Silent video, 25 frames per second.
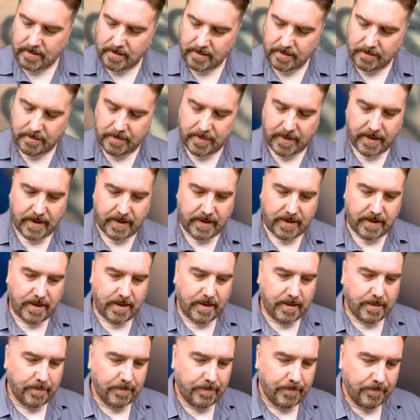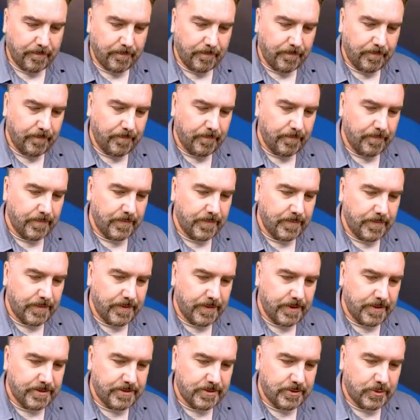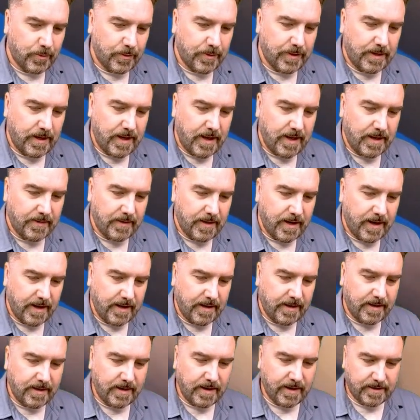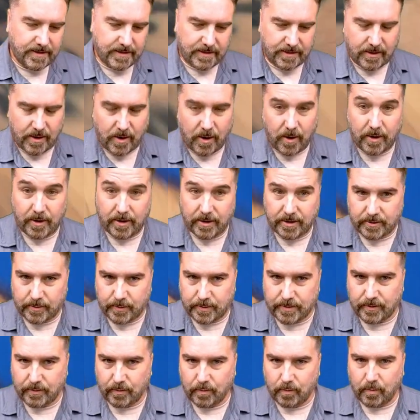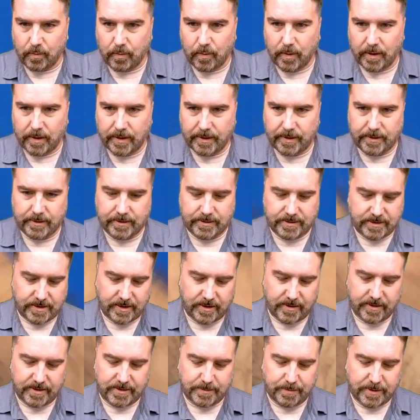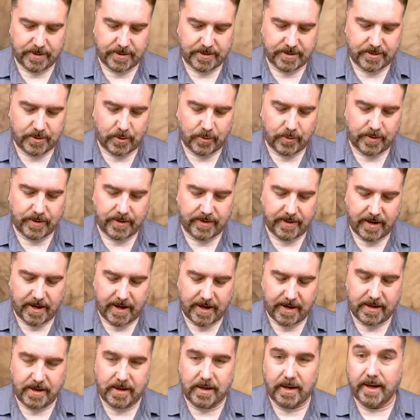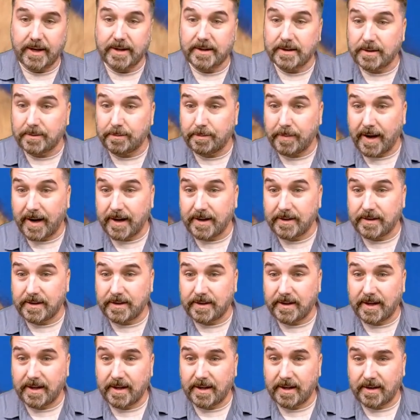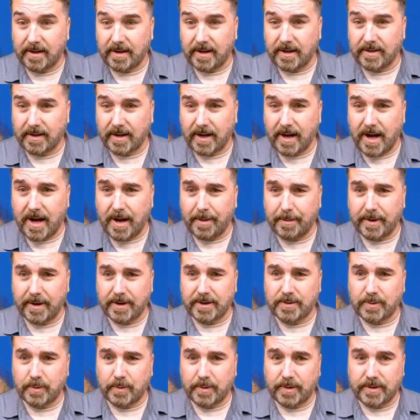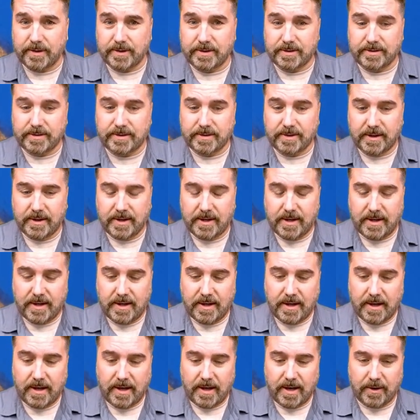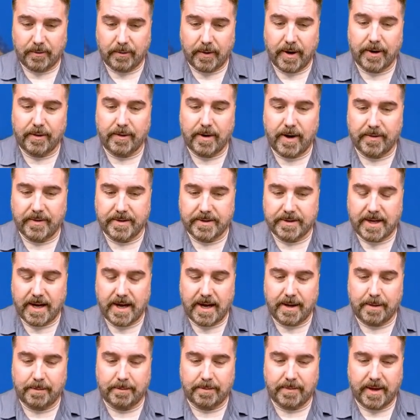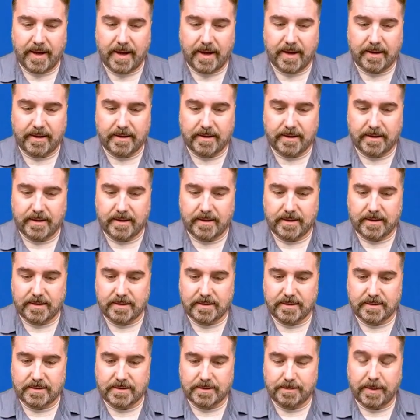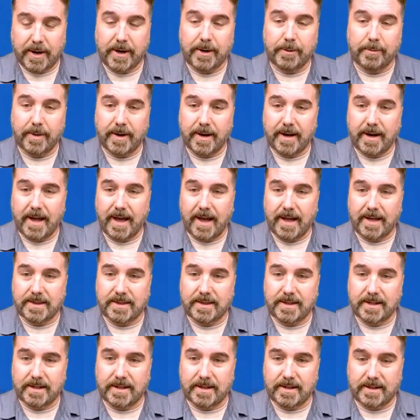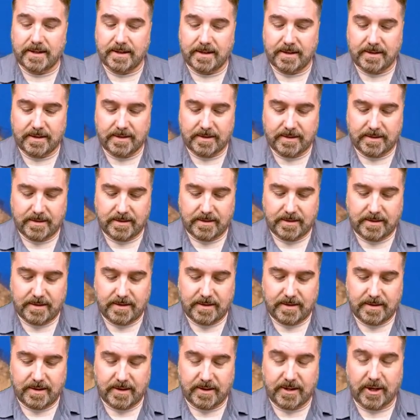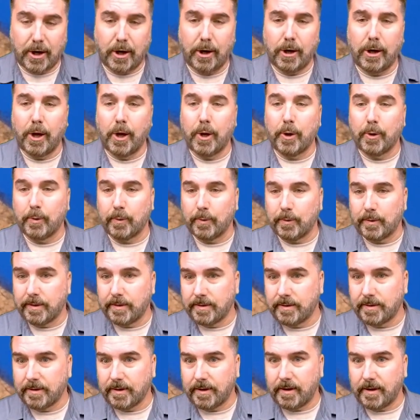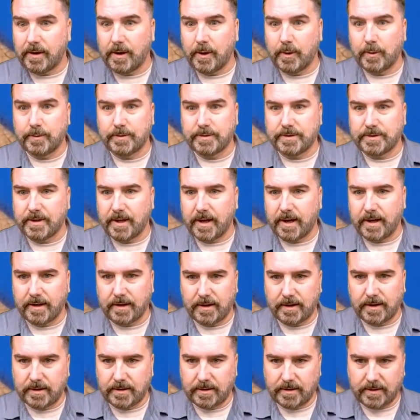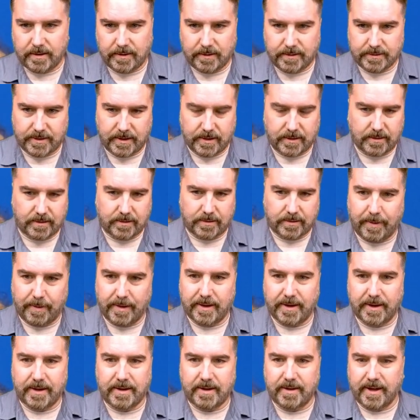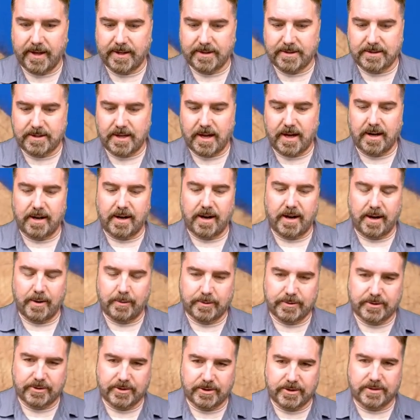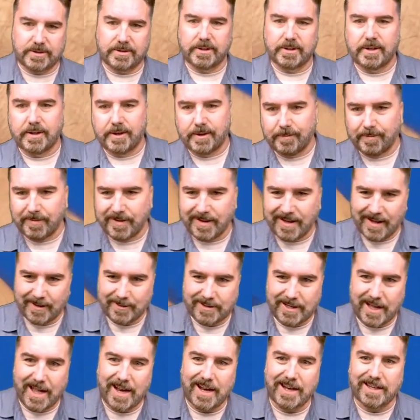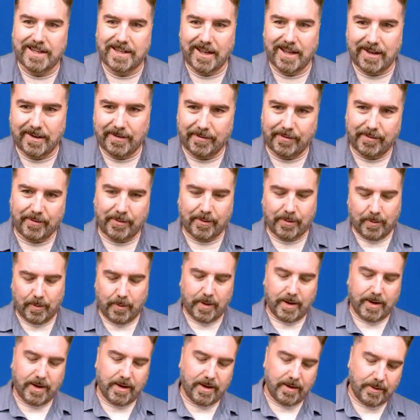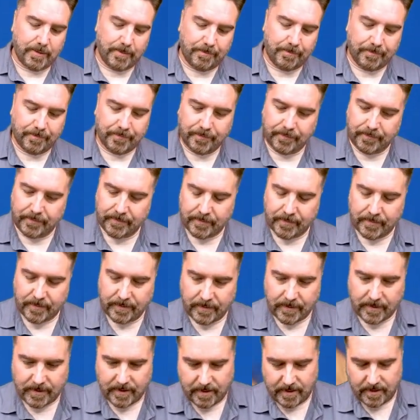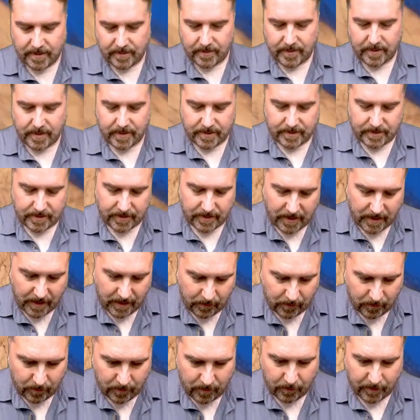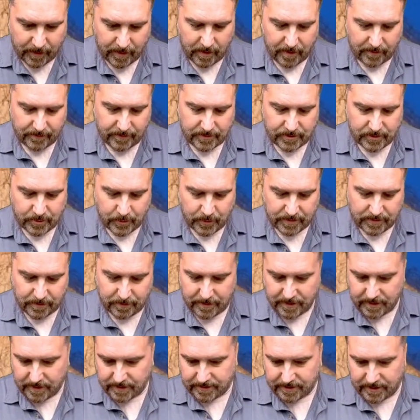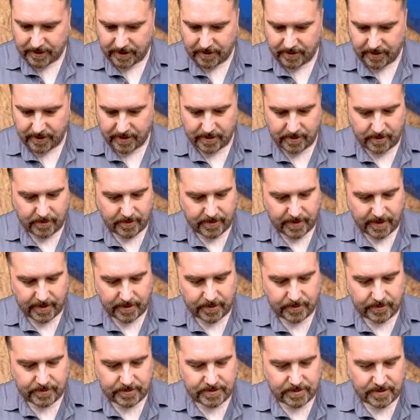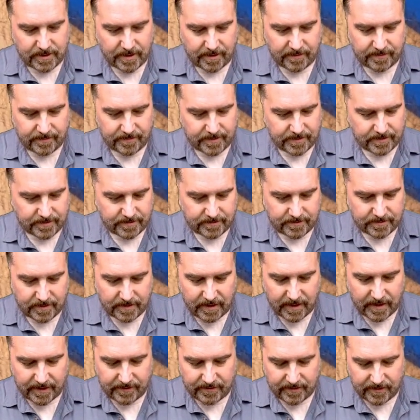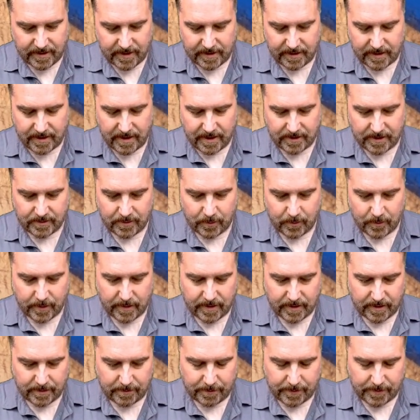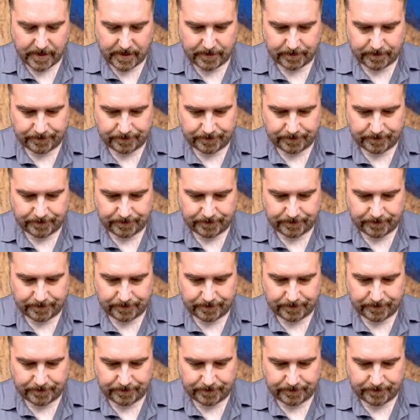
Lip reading: My the storyline that I collected, Carnage, was a really good series, but the story that I collected back in the day in the comics was right around the time that Spider-Man had the clone saga, and I was like, oh, end of that saga, I was kind of done for a while, and then, you know, I went off and joined the military and all that good stuff, and life kind of got in the way, but